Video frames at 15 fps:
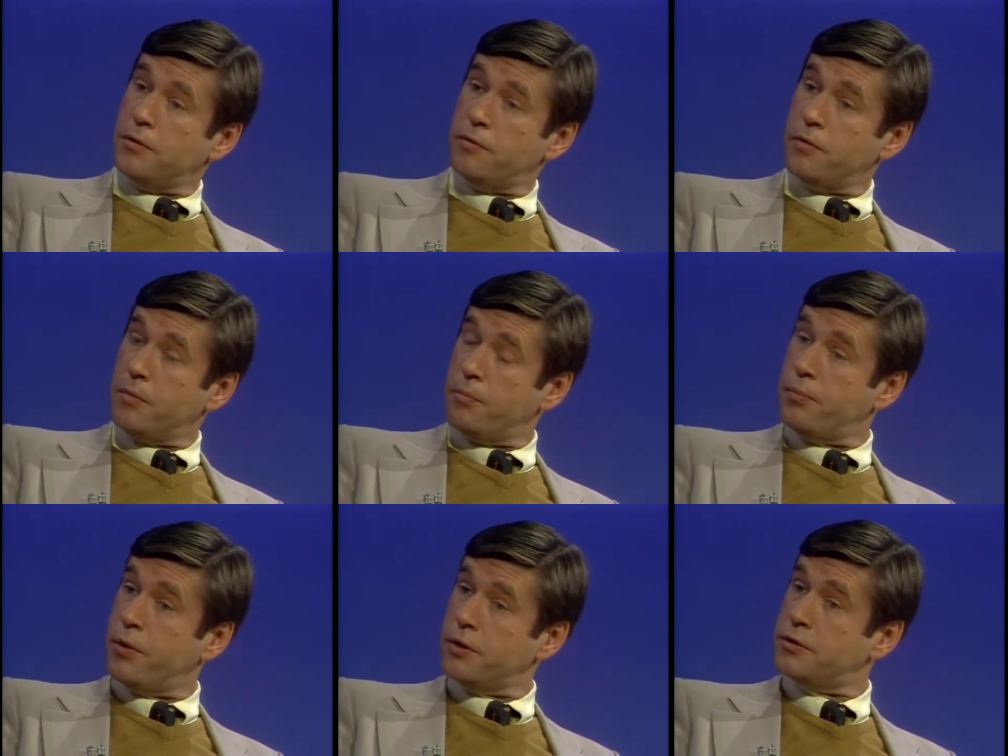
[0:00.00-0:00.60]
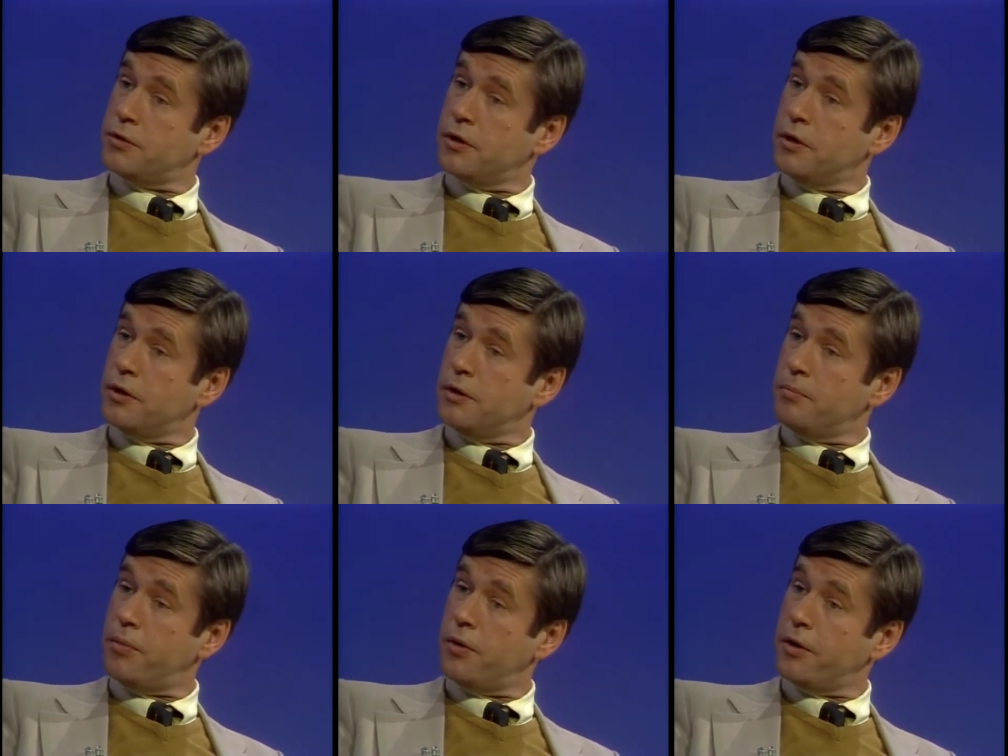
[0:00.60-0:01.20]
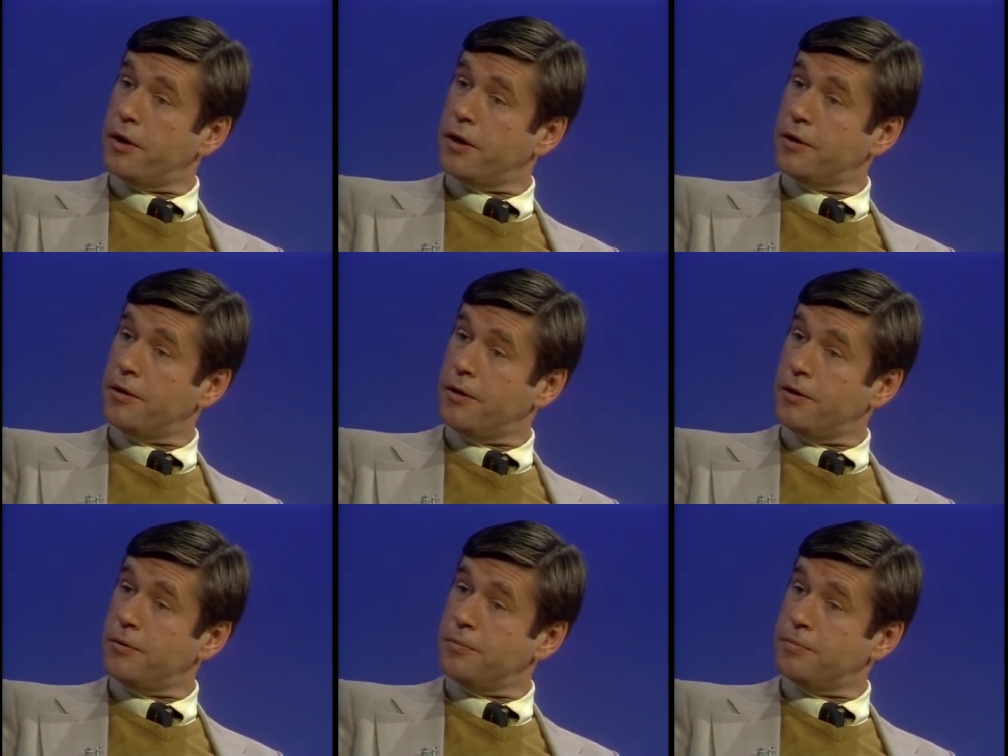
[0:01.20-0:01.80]
from personal and
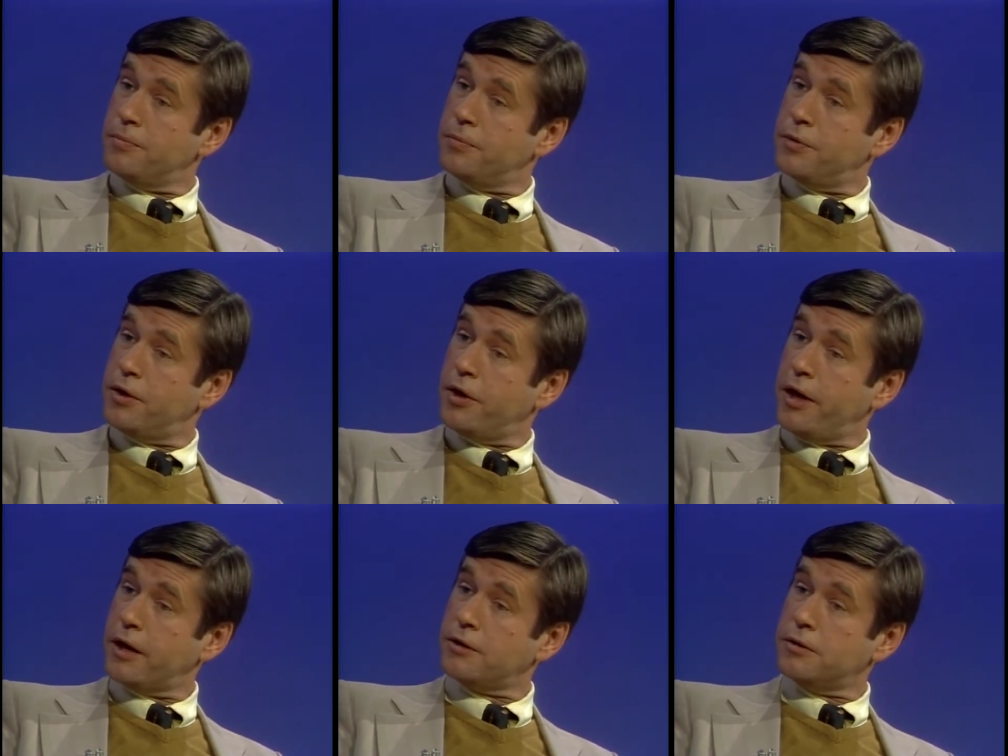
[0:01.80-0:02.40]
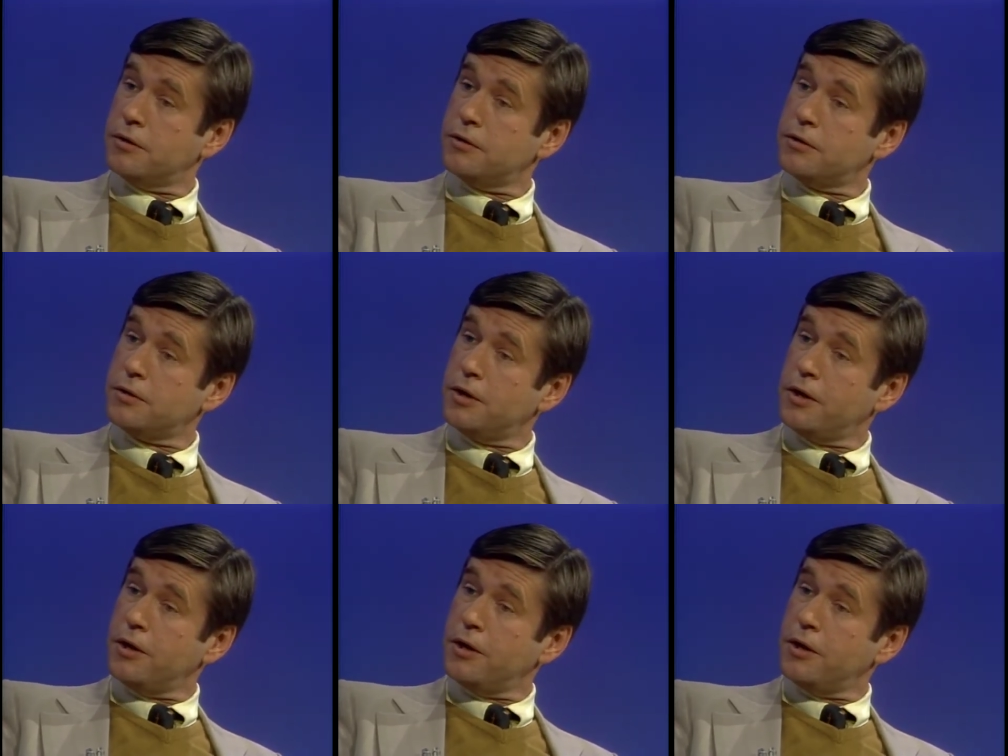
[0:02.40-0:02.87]
political connections,